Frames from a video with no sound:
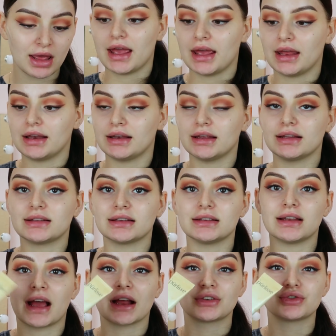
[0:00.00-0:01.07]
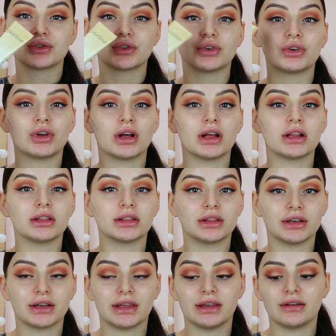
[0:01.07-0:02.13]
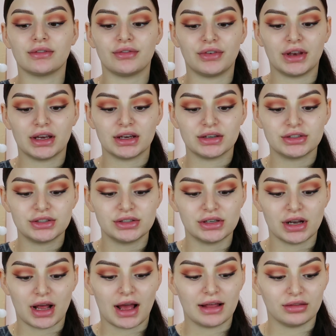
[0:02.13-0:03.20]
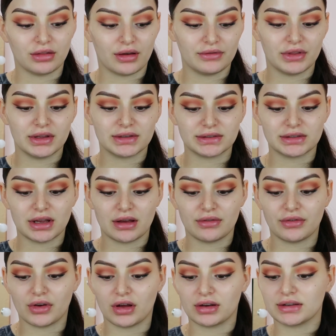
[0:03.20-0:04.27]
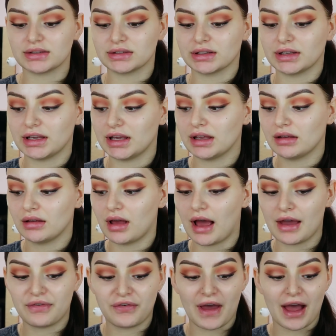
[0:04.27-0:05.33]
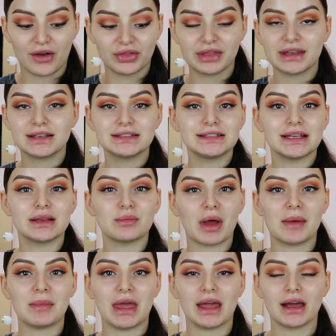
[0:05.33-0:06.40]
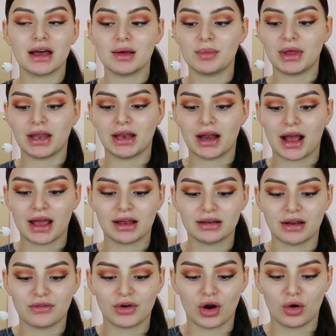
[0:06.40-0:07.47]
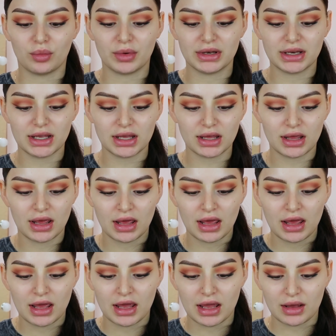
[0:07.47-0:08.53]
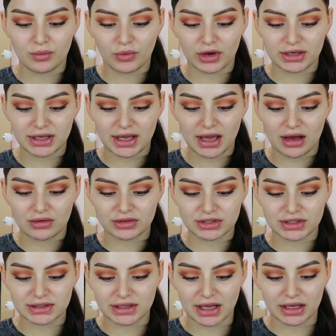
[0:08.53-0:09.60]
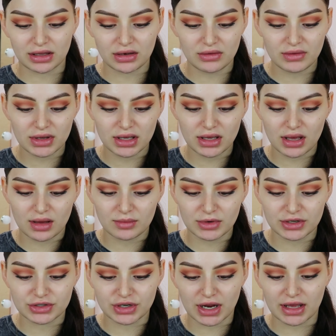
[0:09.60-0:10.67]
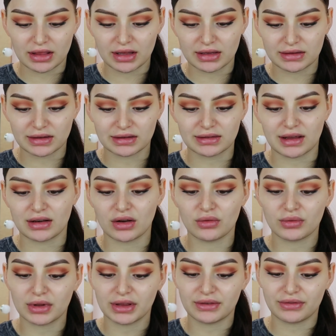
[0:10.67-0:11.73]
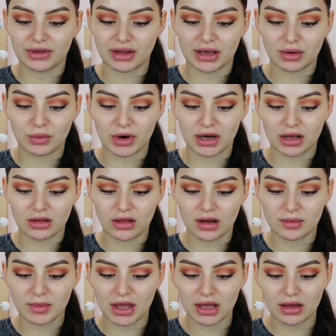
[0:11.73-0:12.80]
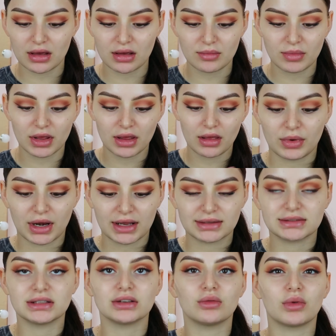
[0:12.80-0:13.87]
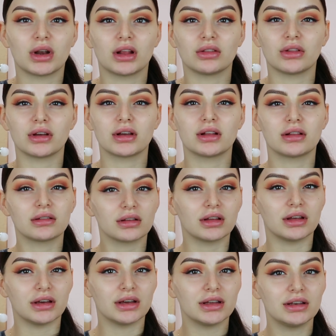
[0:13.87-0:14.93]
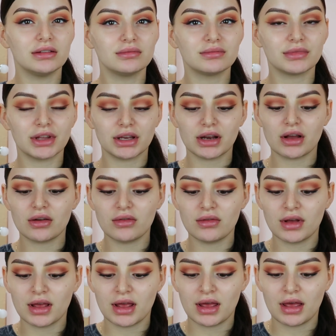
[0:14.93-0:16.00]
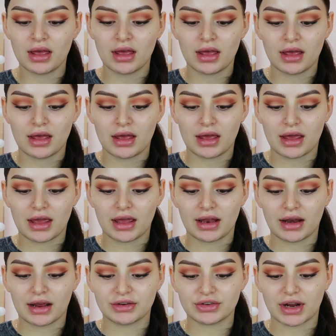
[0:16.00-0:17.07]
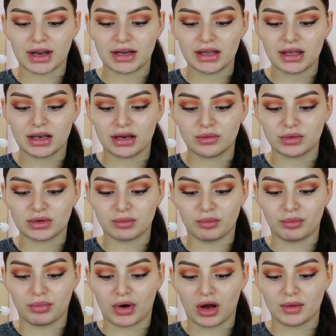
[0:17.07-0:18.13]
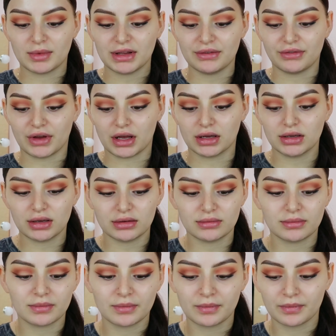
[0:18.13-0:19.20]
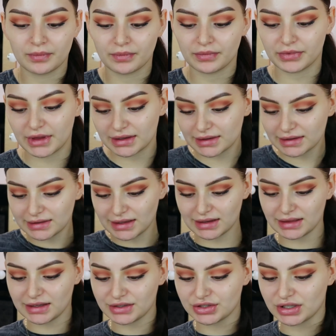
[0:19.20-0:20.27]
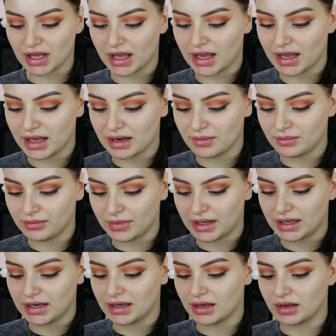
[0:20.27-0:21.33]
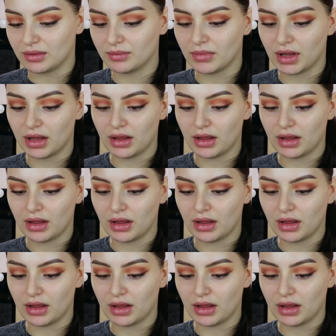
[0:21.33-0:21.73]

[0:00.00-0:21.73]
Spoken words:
and it's a natural looking finish. I love this stuff, honestly. I found this in my makeup and I had never opened it, And one day I was just like, you know what, I'm gonna try this because I don't really feel like wearing a lot of makeup, but I still want to look good, you know. And I tried it and it was bomb as fuck. This is in the shade medium,